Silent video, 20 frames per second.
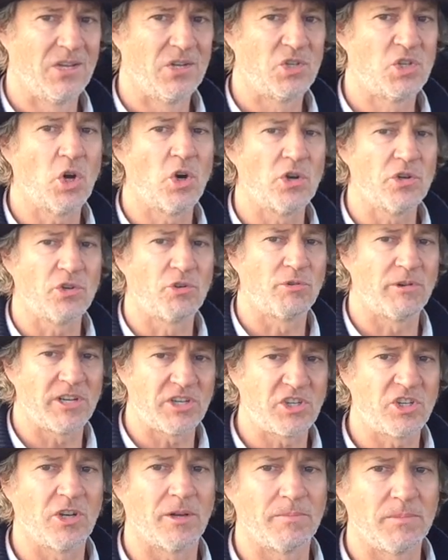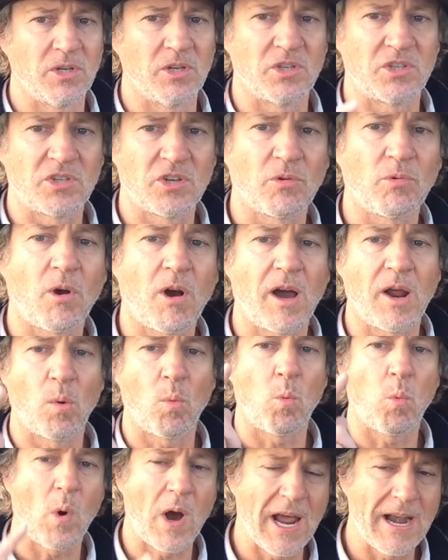John Grisham used to write
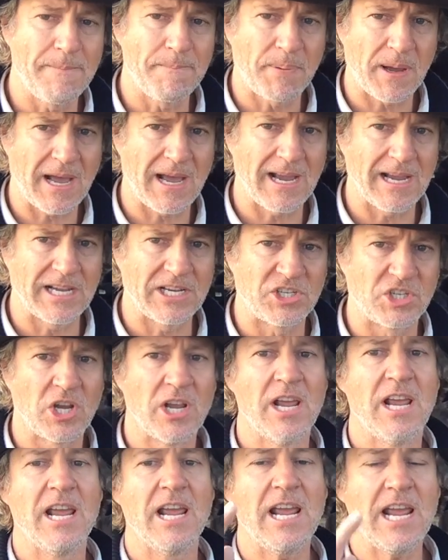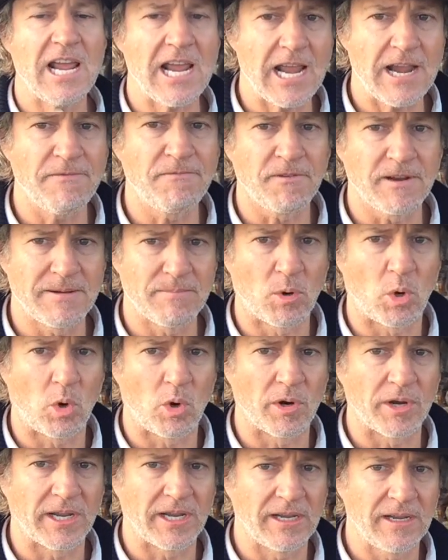1 page every
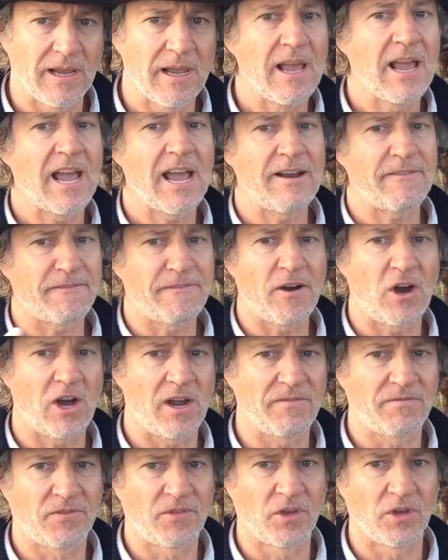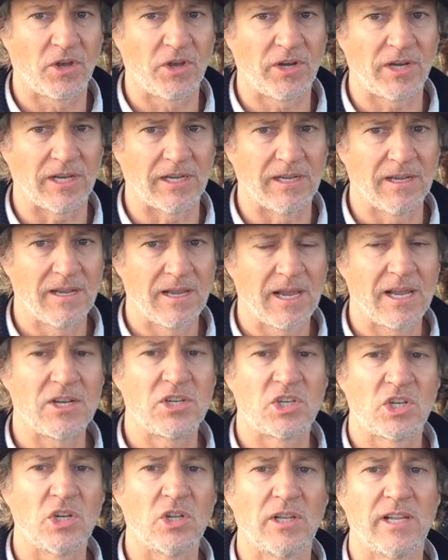morning at 5:30
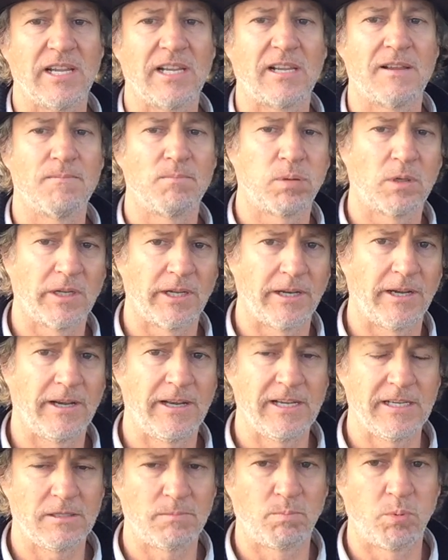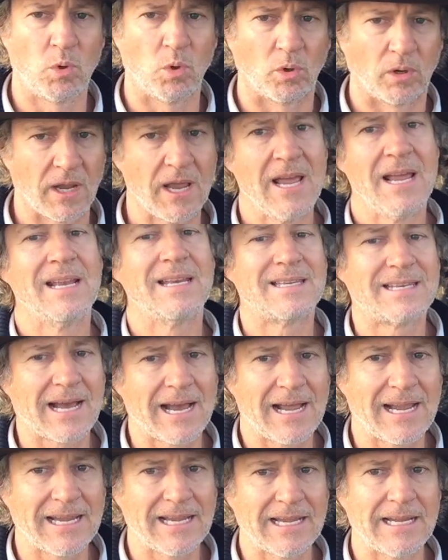until he completed his book.
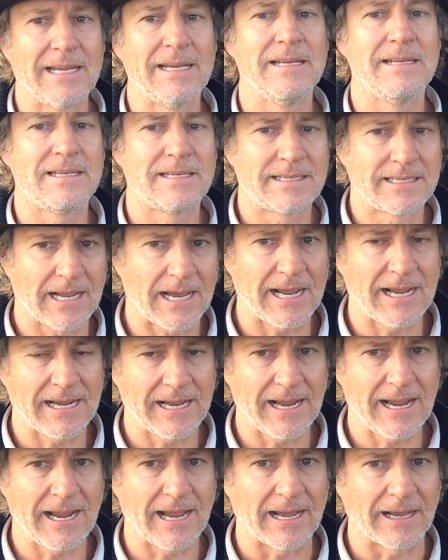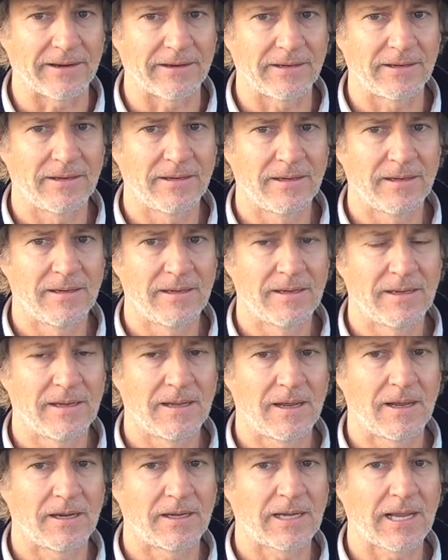Day in, day out.
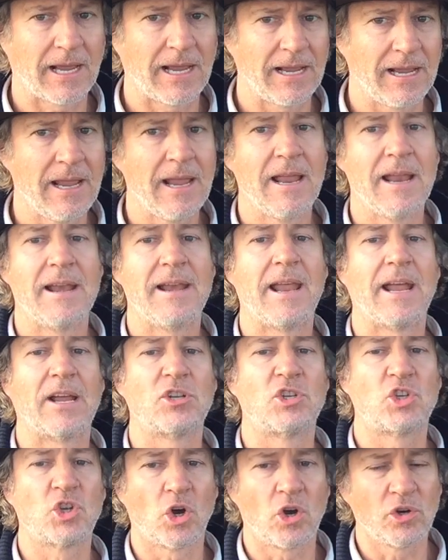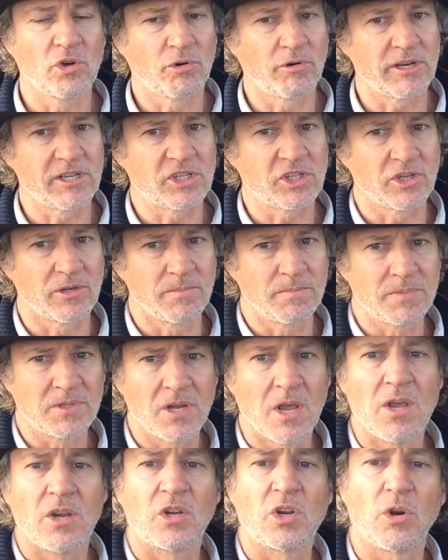Okay? Now, John Grisham's
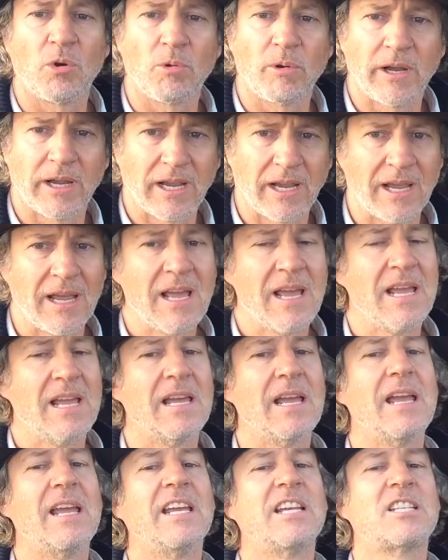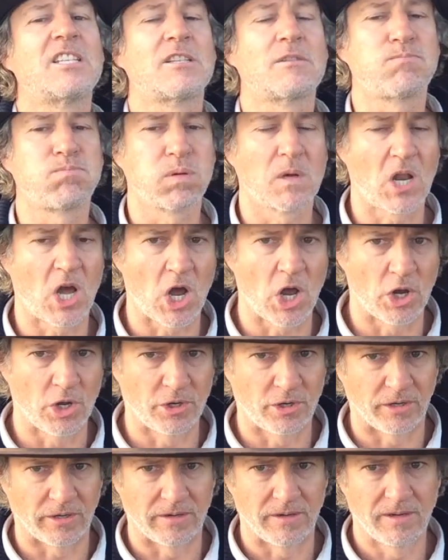career
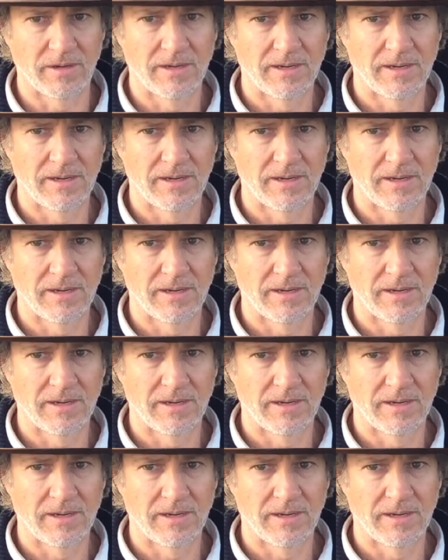exploded.